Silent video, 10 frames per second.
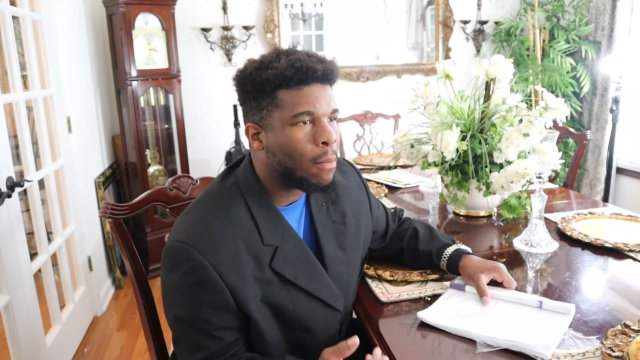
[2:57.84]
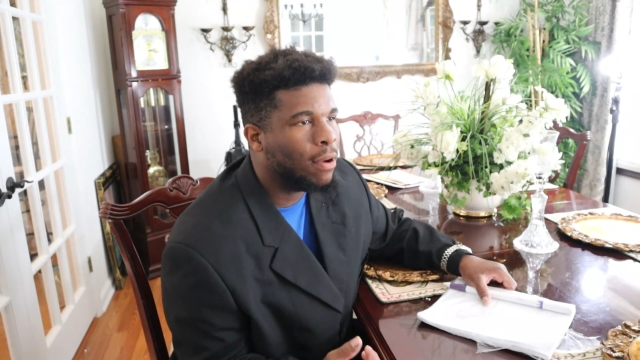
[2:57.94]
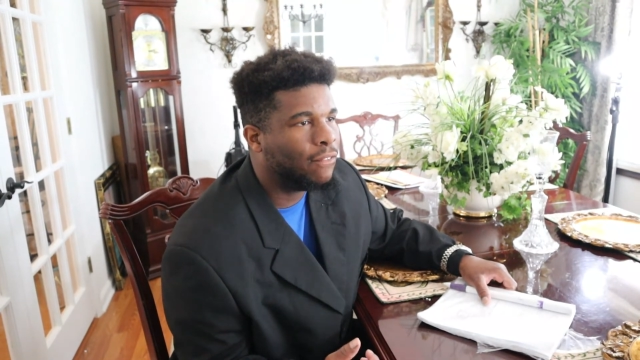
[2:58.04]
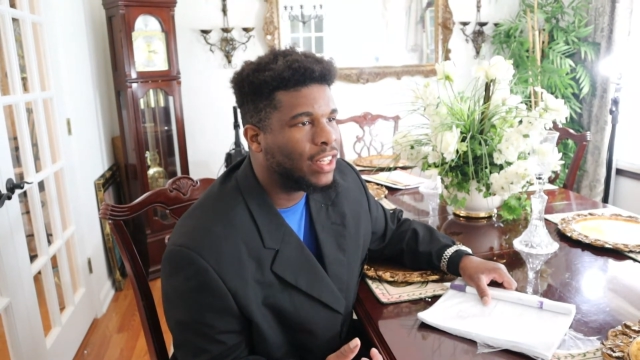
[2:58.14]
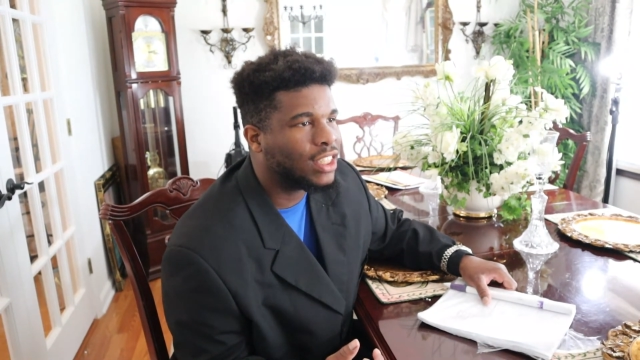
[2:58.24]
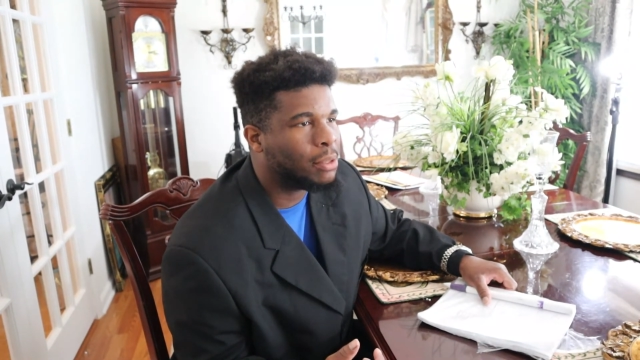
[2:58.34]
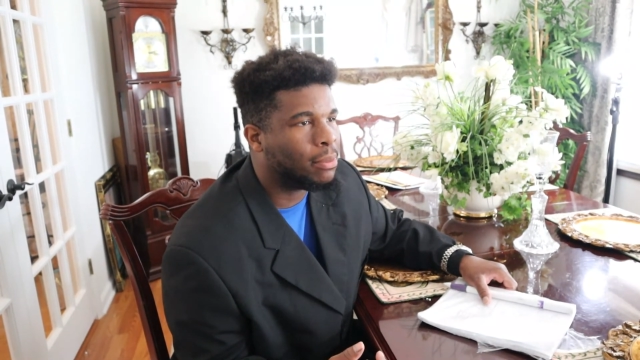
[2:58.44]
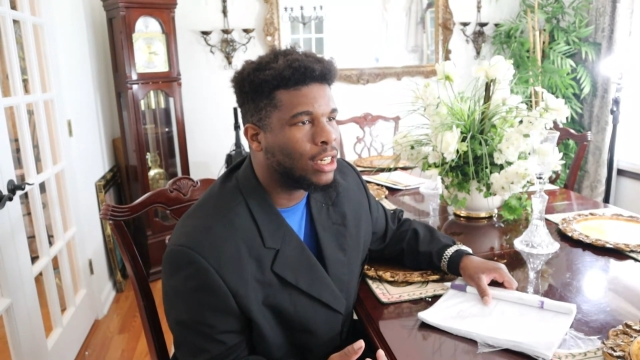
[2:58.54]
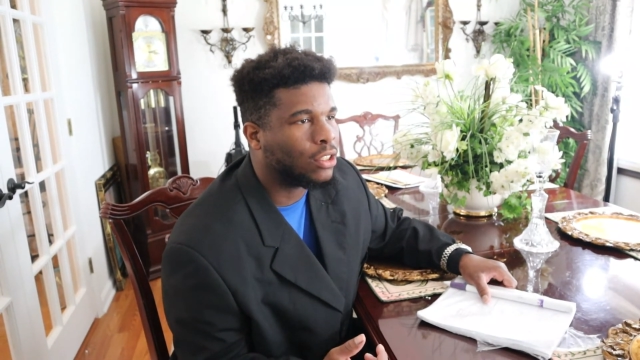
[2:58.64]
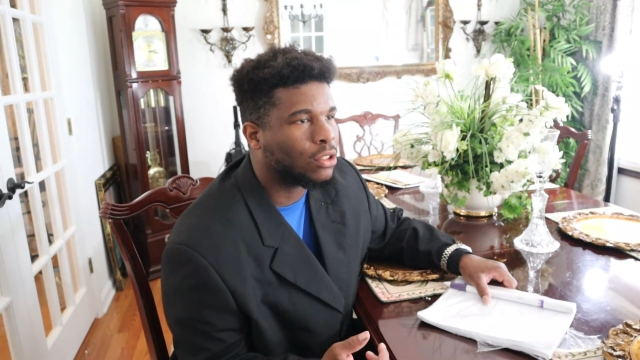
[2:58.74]
But fifteen
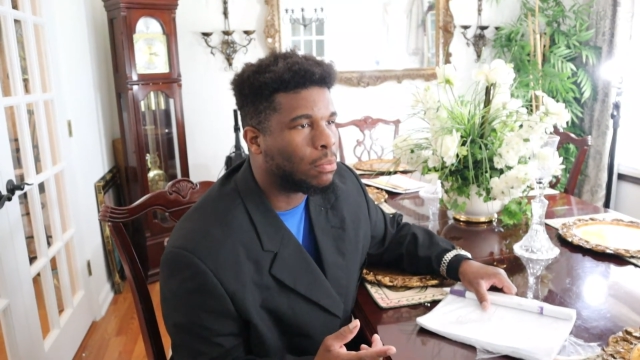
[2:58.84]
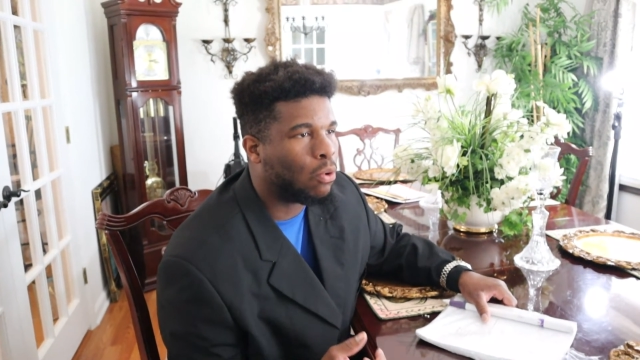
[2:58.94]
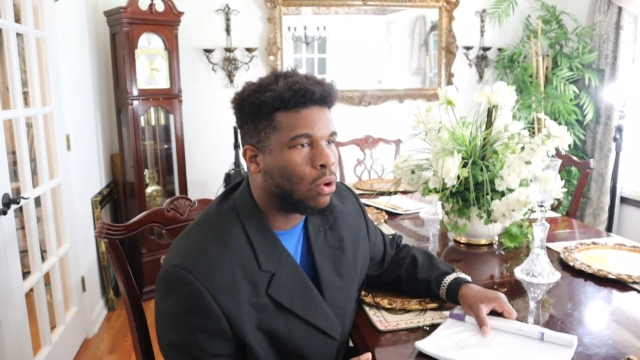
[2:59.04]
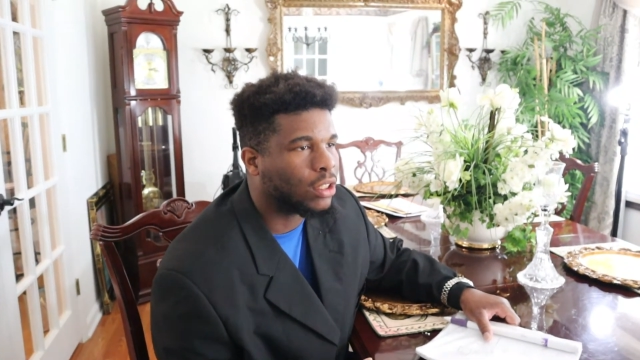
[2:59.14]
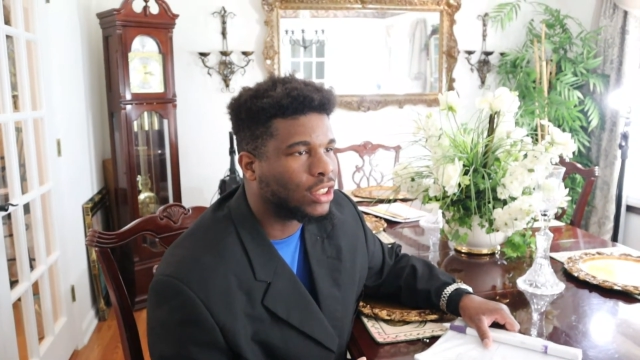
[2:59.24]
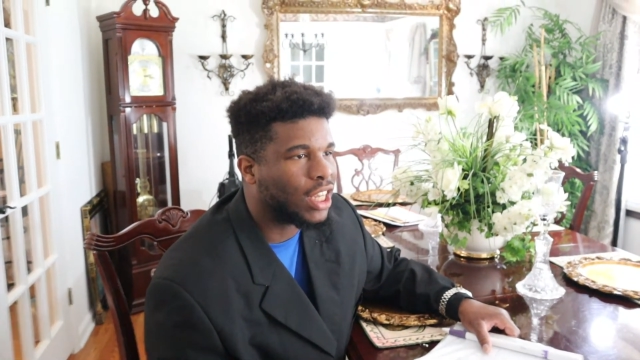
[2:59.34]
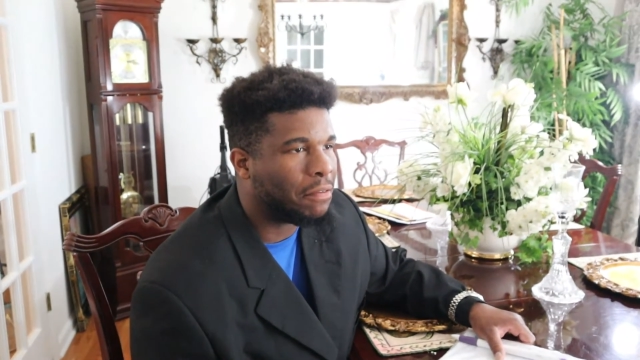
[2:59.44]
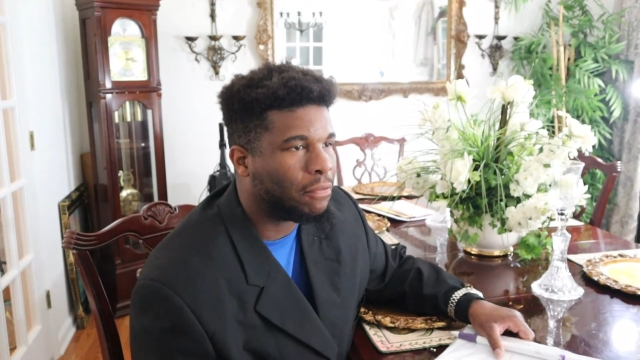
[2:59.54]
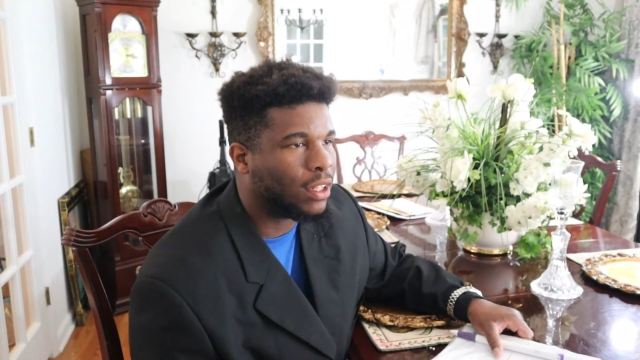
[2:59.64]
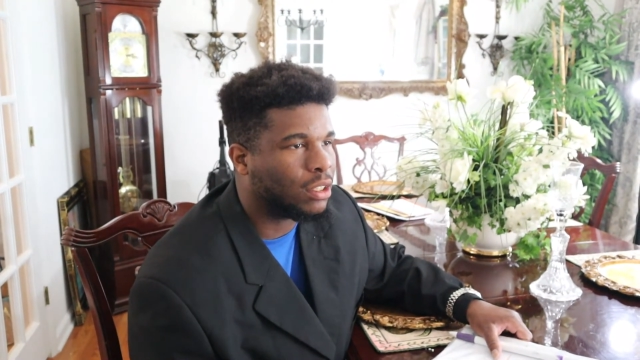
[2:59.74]
minutes or more to
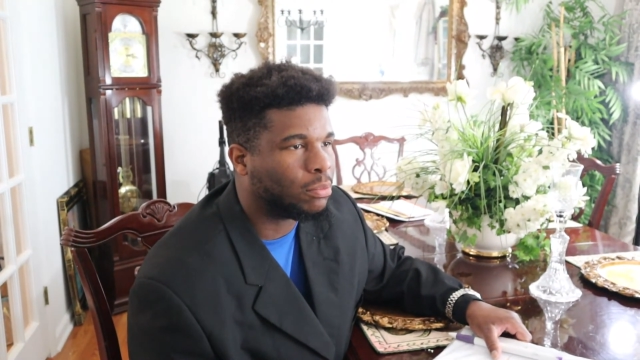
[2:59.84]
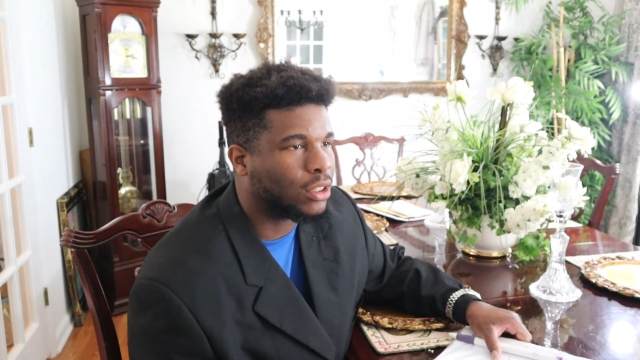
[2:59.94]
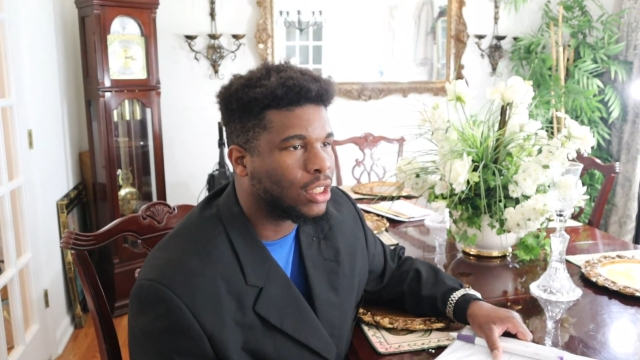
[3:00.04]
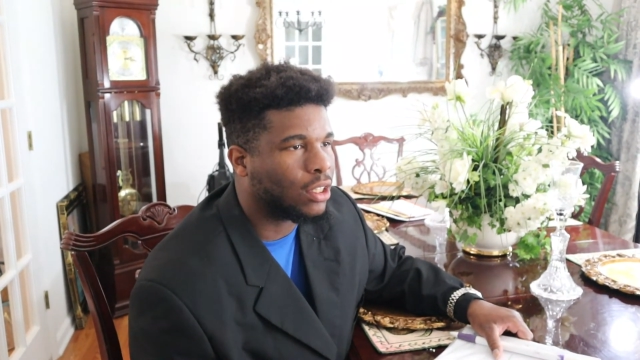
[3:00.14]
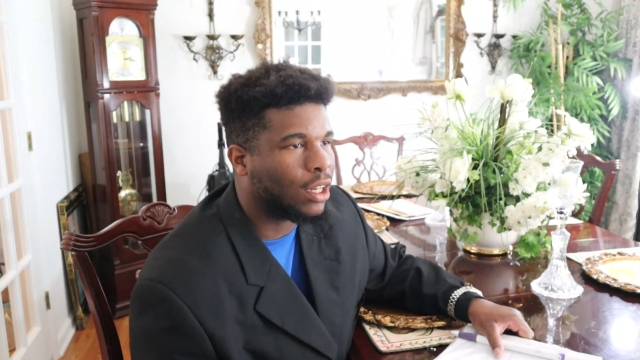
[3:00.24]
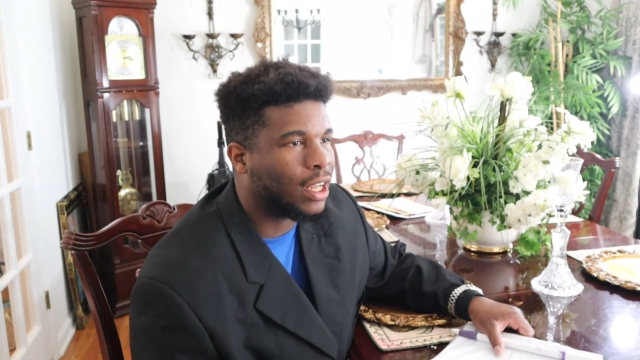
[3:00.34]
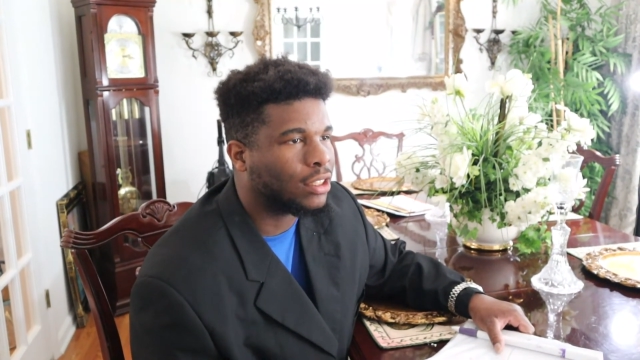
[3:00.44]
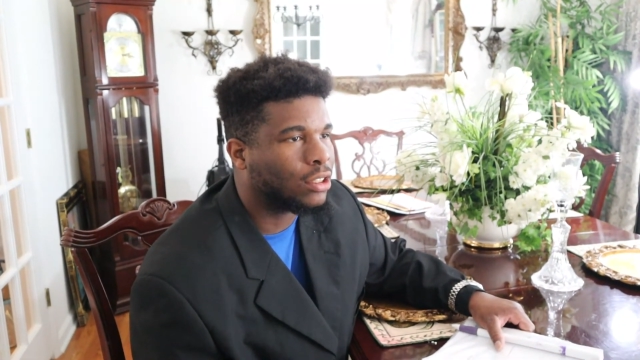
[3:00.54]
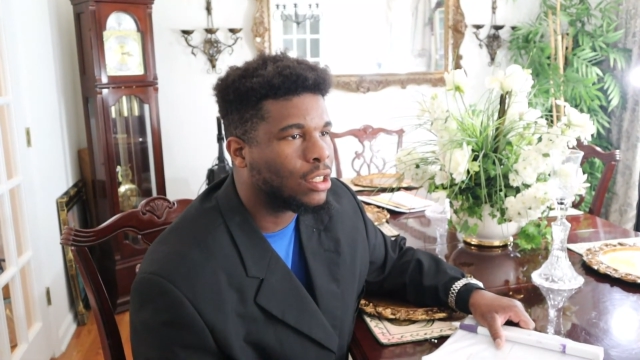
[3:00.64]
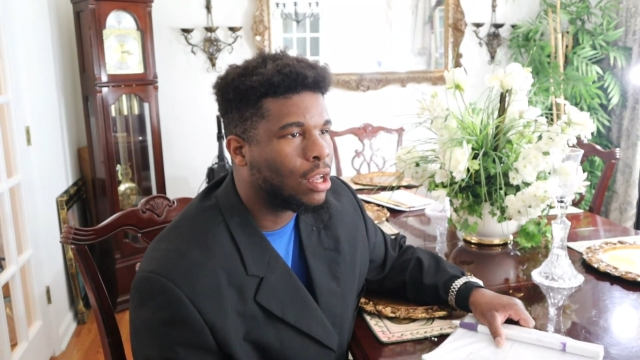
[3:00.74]
save fifteen percent or
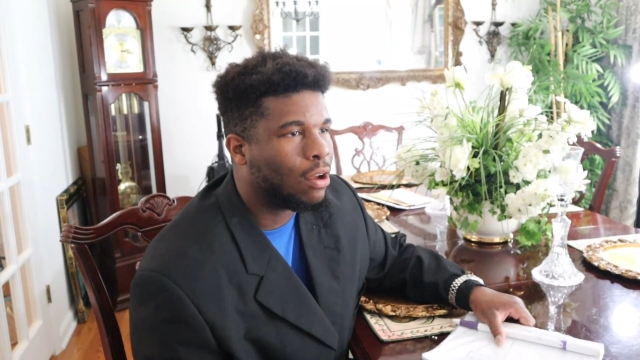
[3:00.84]
less.